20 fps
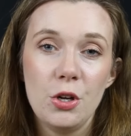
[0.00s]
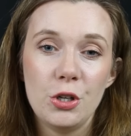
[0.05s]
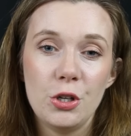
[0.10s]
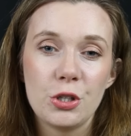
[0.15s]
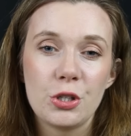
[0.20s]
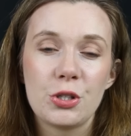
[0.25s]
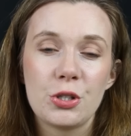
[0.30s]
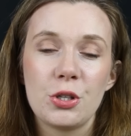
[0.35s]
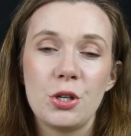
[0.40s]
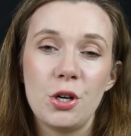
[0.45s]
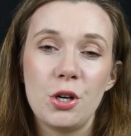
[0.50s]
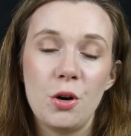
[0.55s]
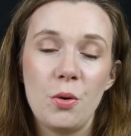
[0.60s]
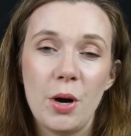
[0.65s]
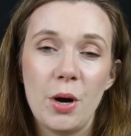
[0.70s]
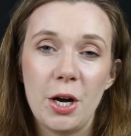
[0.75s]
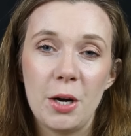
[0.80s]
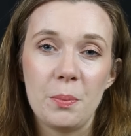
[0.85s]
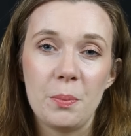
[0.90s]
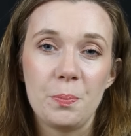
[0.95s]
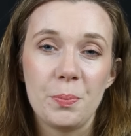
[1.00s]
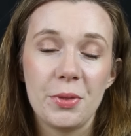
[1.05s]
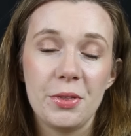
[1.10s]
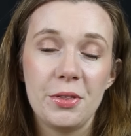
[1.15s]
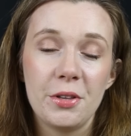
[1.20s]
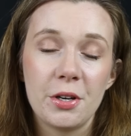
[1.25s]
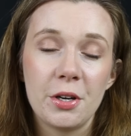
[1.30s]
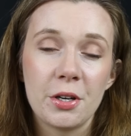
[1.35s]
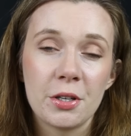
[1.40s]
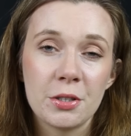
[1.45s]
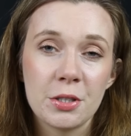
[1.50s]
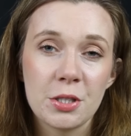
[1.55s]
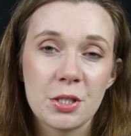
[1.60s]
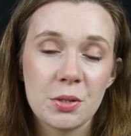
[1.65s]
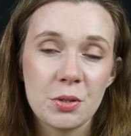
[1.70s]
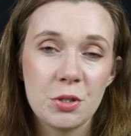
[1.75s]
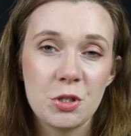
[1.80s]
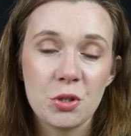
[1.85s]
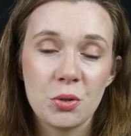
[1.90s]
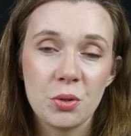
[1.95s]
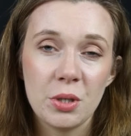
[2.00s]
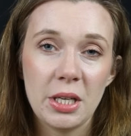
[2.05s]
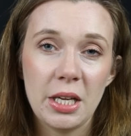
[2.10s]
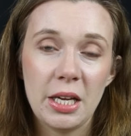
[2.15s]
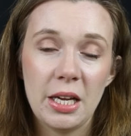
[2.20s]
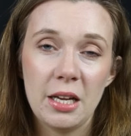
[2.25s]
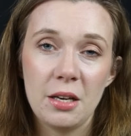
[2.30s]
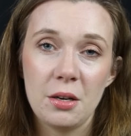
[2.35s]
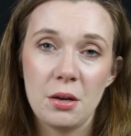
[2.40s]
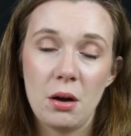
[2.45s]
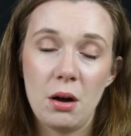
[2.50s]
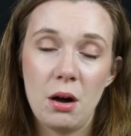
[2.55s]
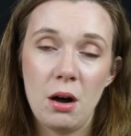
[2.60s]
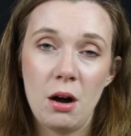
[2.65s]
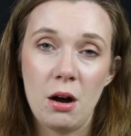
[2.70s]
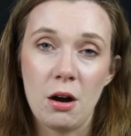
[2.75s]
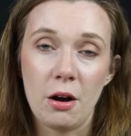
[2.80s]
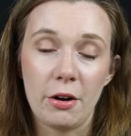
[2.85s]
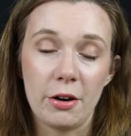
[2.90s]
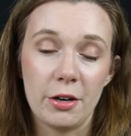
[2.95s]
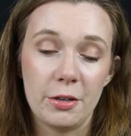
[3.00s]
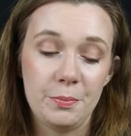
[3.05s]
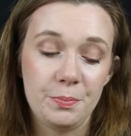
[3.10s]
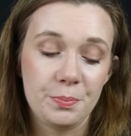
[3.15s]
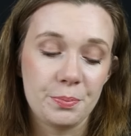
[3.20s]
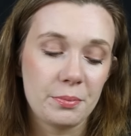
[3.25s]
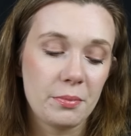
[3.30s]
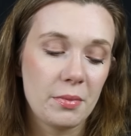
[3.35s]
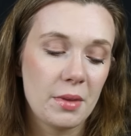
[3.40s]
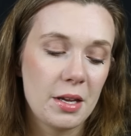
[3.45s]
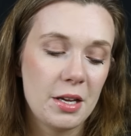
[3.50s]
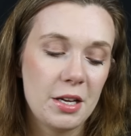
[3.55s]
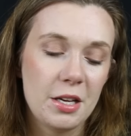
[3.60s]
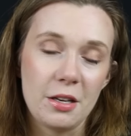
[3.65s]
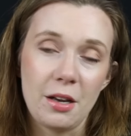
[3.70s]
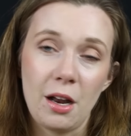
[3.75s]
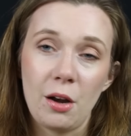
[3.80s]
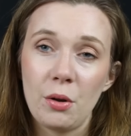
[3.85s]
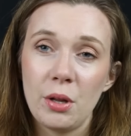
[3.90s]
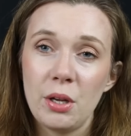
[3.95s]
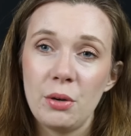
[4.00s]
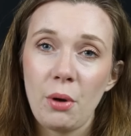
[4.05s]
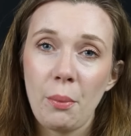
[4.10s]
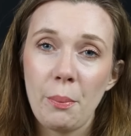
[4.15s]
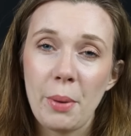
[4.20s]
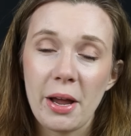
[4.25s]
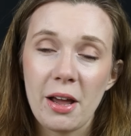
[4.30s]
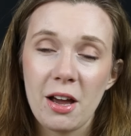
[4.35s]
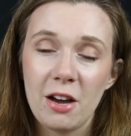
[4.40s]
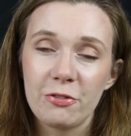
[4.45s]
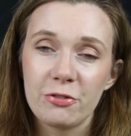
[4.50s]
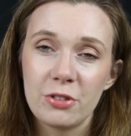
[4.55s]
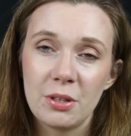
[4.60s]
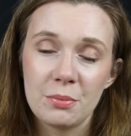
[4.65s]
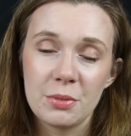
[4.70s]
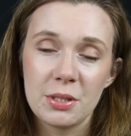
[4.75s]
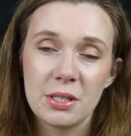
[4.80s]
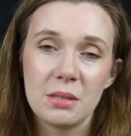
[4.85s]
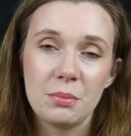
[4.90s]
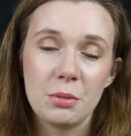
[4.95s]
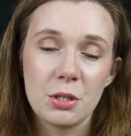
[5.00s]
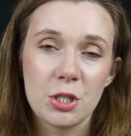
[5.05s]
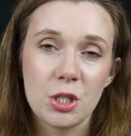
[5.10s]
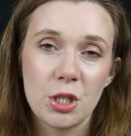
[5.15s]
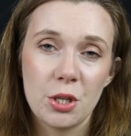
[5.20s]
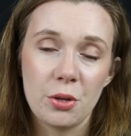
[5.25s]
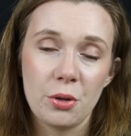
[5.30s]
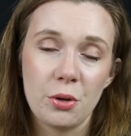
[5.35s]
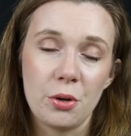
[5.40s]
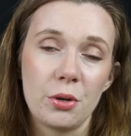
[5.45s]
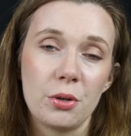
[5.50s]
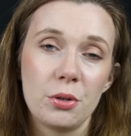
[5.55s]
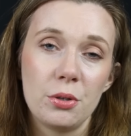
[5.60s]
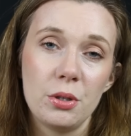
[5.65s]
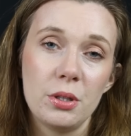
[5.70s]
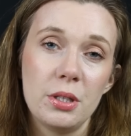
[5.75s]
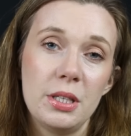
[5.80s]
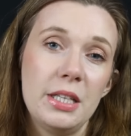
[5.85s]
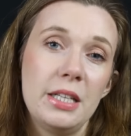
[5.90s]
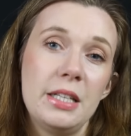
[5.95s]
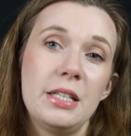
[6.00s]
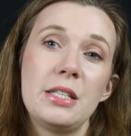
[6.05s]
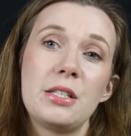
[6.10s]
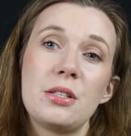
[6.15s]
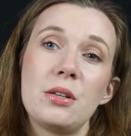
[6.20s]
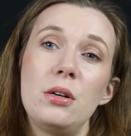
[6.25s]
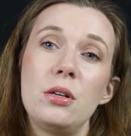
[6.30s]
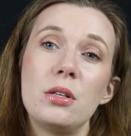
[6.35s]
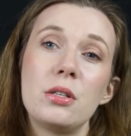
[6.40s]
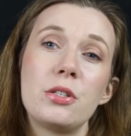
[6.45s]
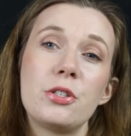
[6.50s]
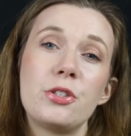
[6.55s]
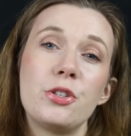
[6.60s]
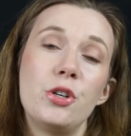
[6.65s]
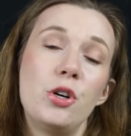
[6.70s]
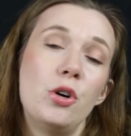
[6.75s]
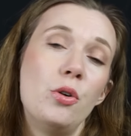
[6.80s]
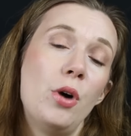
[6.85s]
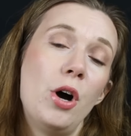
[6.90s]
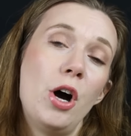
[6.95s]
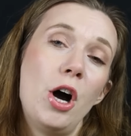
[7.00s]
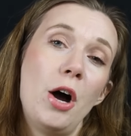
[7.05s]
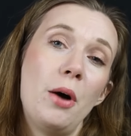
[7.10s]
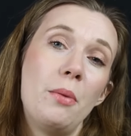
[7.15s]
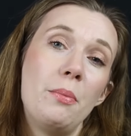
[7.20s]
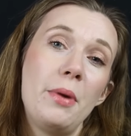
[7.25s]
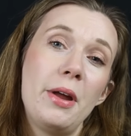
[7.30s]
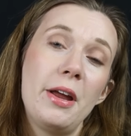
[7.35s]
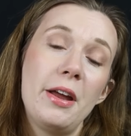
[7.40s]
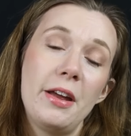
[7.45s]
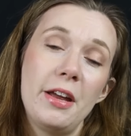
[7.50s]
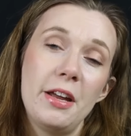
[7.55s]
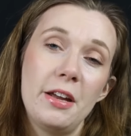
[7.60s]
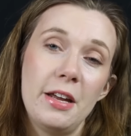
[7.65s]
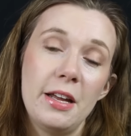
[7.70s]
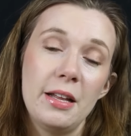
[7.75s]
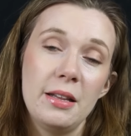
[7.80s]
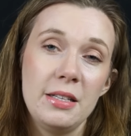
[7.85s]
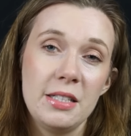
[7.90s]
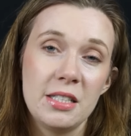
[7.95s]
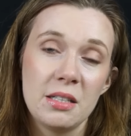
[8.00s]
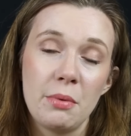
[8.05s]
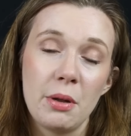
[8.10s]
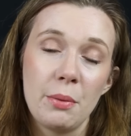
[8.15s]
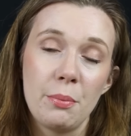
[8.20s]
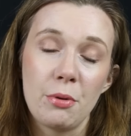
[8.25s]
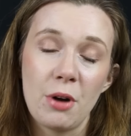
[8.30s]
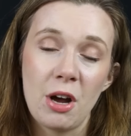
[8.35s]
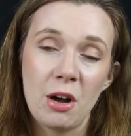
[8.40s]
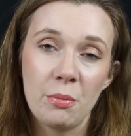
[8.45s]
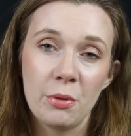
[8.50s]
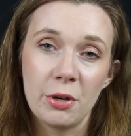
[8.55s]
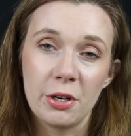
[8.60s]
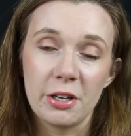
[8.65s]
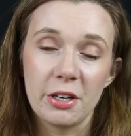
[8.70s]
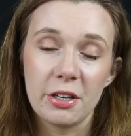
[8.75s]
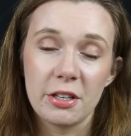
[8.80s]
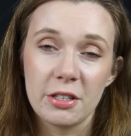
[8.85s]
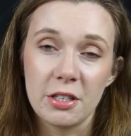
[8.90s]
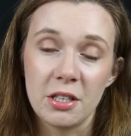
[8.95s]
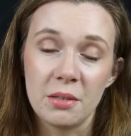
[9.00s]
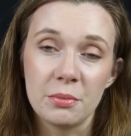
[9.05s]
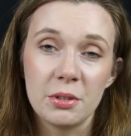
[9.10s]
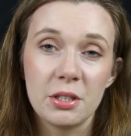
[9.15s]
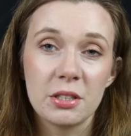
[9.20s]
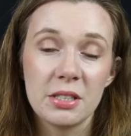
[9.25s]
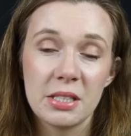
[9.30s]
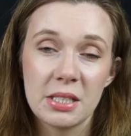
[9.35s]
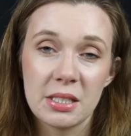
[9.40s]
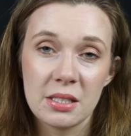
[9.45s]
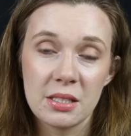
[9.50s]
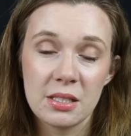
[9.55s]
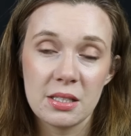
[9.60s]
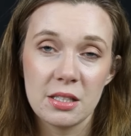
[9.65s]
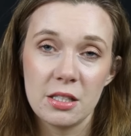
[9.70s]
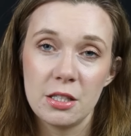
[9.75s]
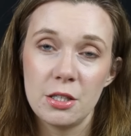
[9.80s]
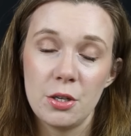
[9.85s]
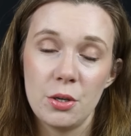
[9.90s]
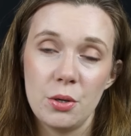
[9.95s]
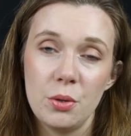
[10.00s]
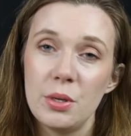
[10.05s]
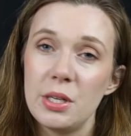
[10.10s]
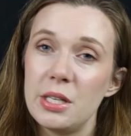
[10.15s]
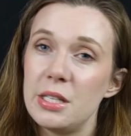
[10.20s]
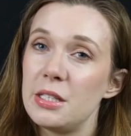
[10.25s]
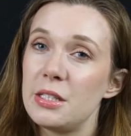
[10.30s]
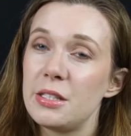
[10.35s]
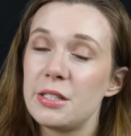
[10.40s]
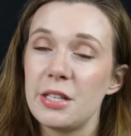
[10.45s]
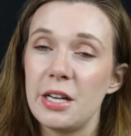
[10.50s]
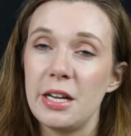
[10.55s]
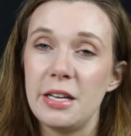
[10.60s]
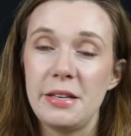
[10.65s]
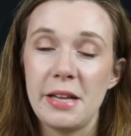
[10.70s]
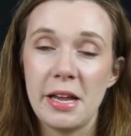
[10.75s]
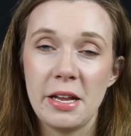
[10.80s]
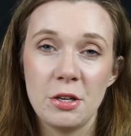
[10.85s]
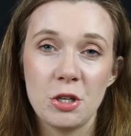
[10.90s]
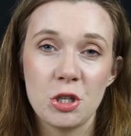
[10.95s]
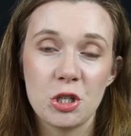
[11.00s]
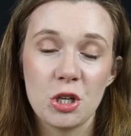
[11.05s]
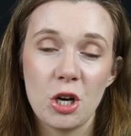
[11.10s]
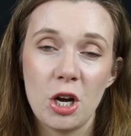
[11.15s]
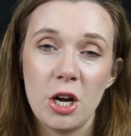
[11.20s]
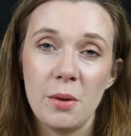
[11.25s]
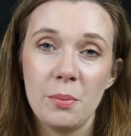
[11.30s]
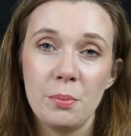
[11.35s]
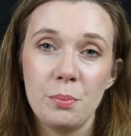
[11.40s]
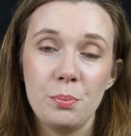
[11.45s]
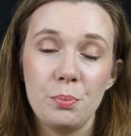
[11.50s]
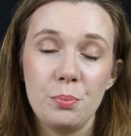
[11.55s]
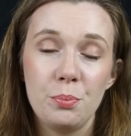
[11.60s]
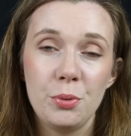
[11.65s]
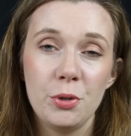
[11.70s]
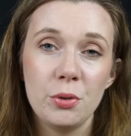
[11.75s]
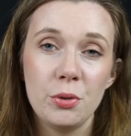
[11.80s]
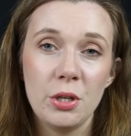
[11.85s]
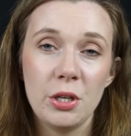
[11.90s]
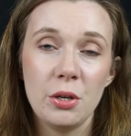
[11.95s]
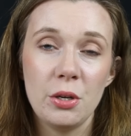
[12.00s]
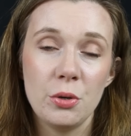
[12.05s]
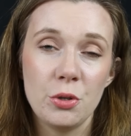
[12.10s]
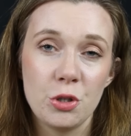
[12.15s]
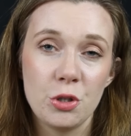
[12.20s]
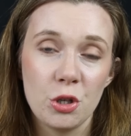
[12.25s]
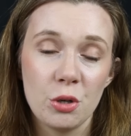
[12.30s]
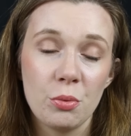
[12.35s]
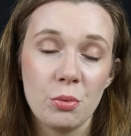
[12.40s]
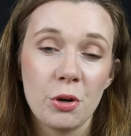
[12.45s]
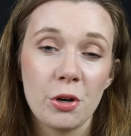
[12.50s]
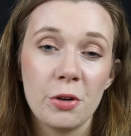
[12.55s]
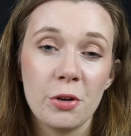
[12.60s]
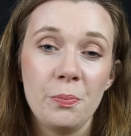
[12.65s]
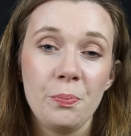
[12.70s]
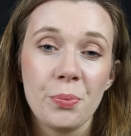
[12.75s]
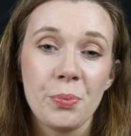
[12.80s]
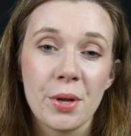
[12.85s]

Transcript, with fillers: So um, the girls who join in are not only Rebekah from Simple Southern Girl, it is also um, Elisabeth Bromberg um, Christensen, who is a Danish um, beauty YouTuber